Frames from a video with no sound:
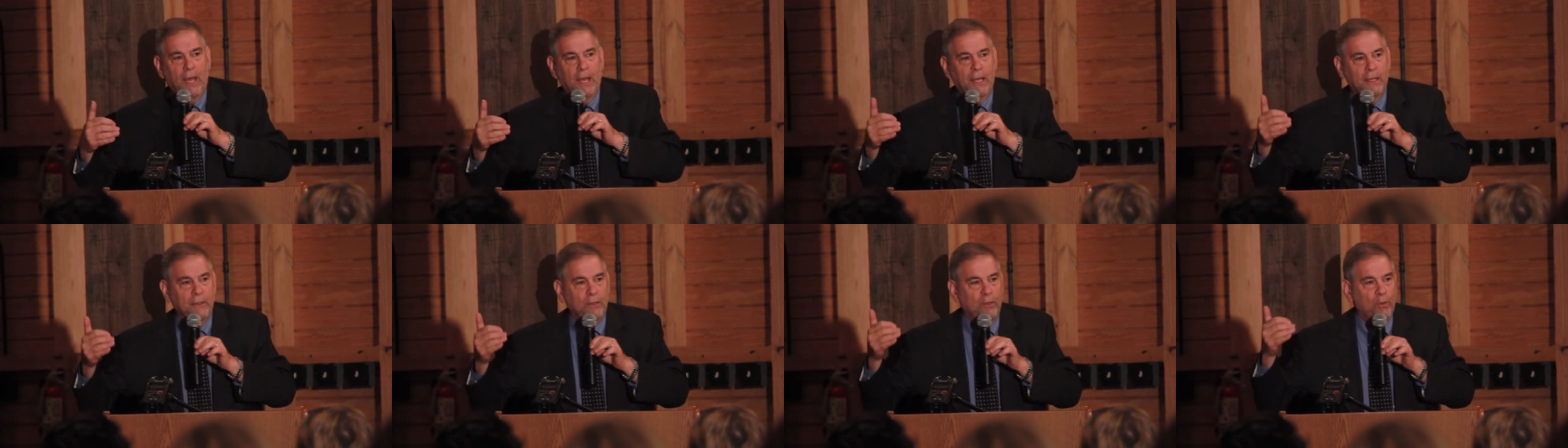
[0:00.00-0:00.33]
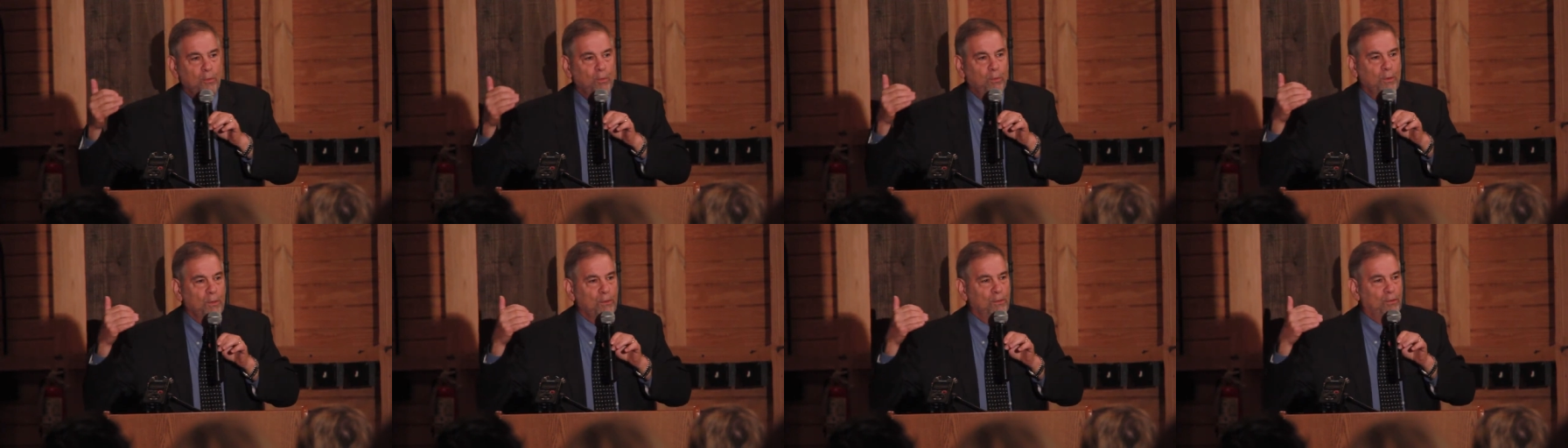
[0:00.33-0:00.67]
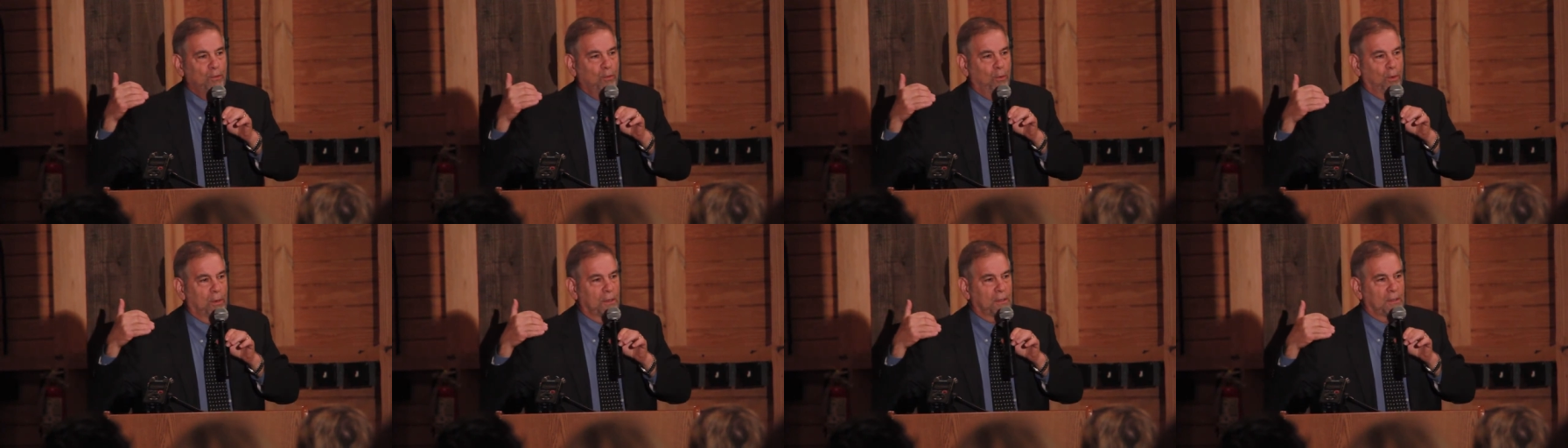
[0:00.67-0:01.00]
and you
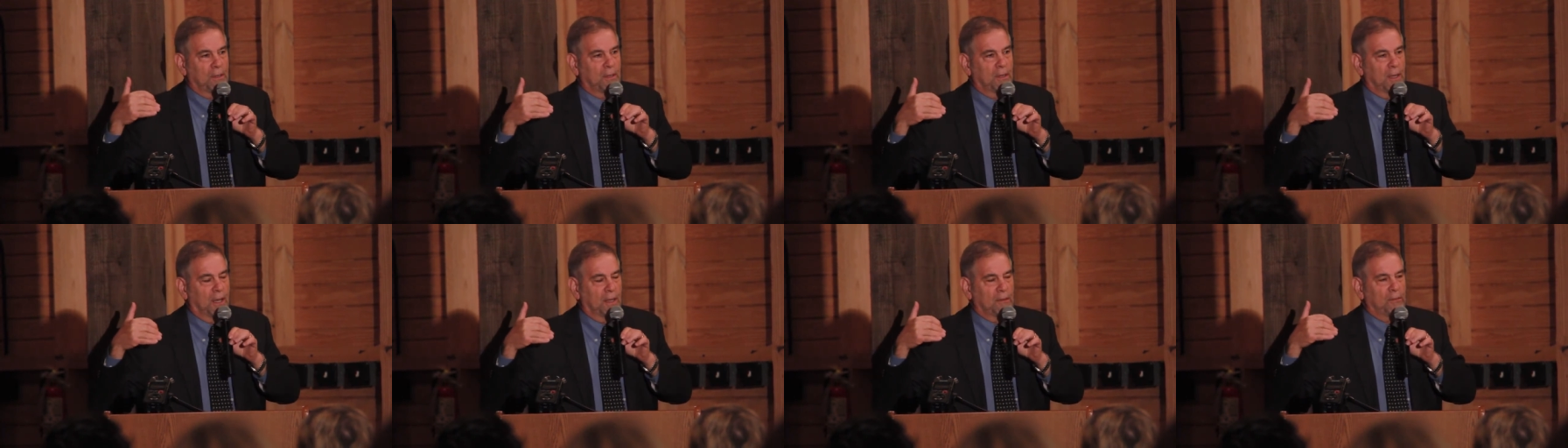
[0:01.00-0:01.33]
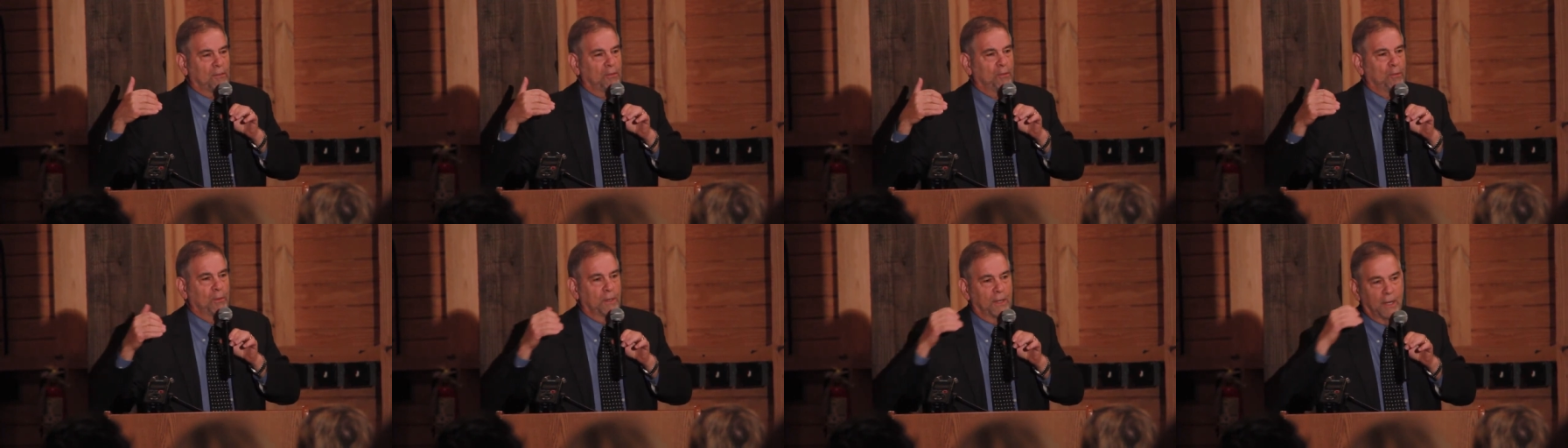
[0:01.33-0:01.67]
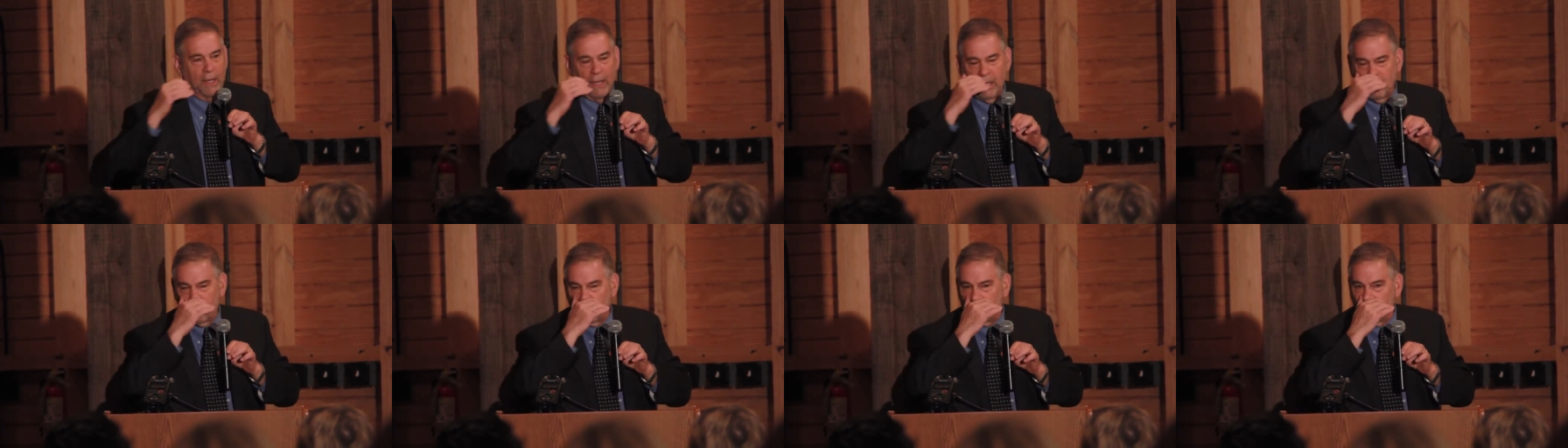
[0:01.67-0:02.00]
resort not to a
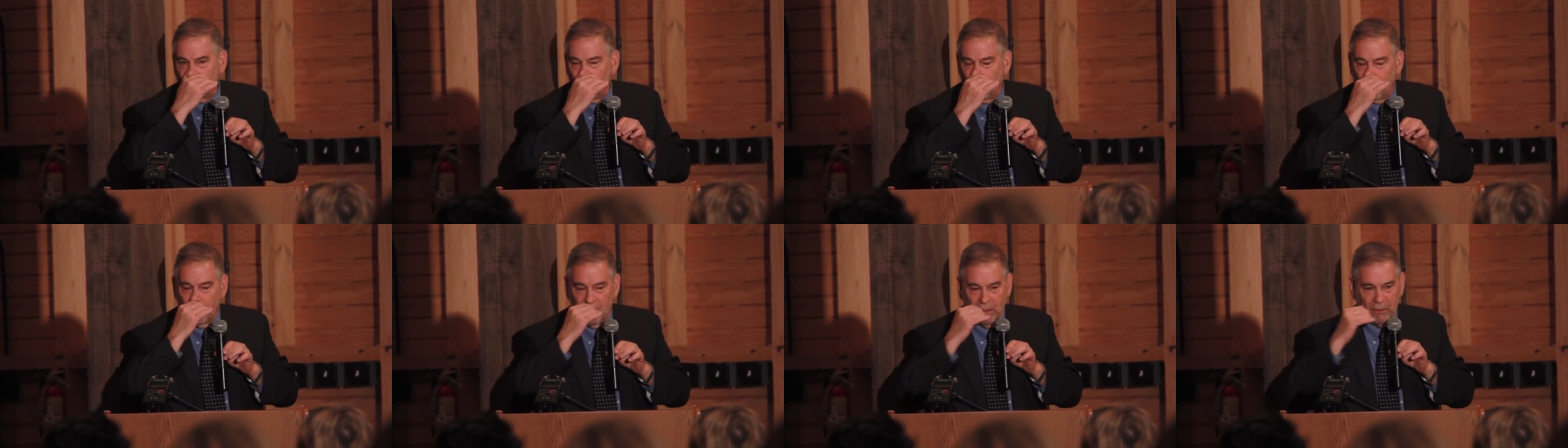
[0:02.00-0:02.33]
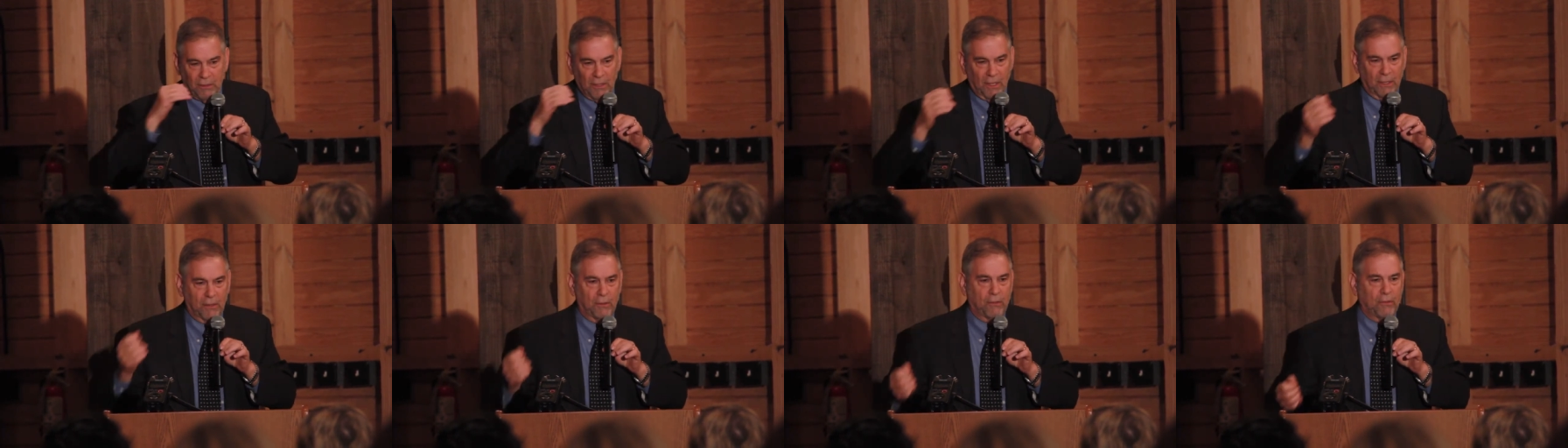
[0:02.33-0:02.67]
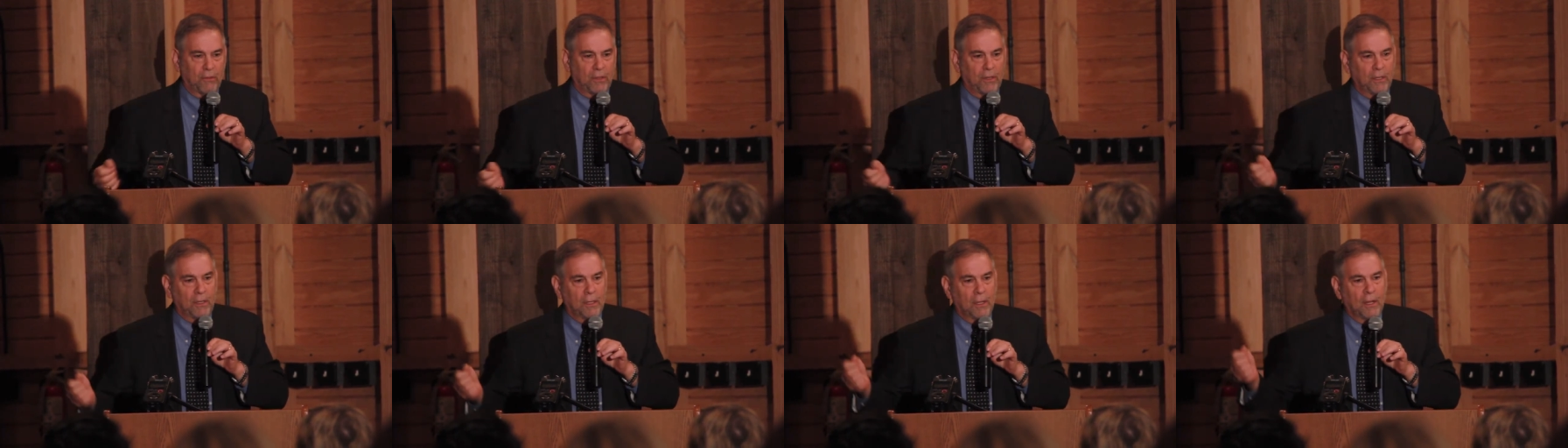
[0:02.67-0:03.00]
national
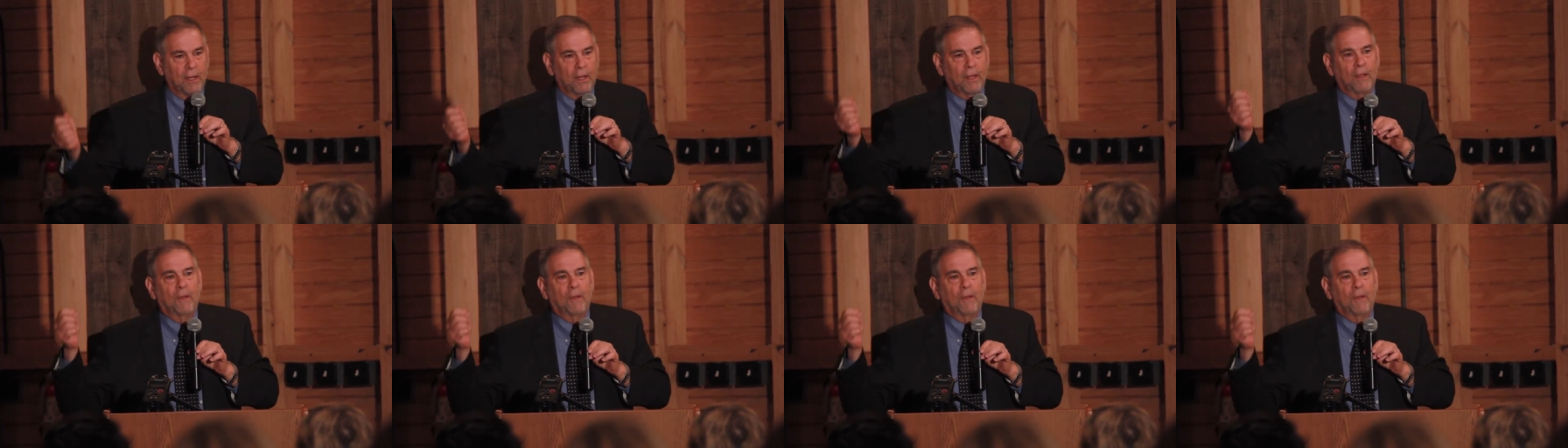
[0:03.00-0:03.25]
identity,